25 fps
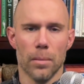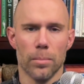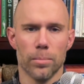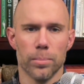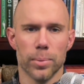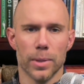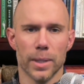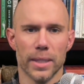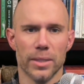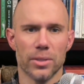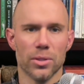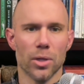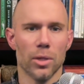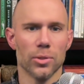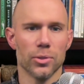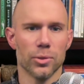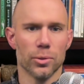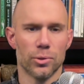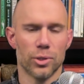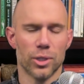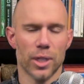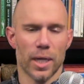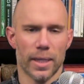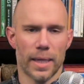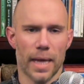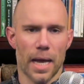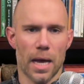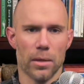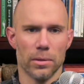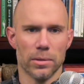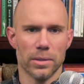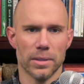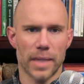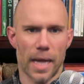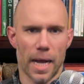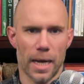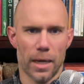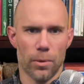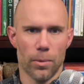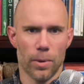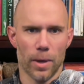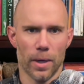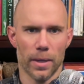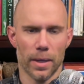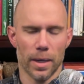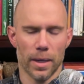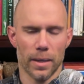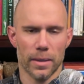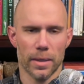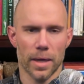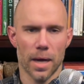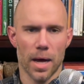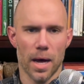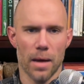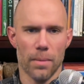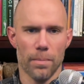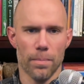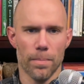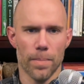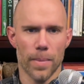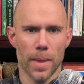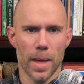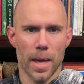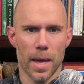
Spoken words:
please also check out stackaware.com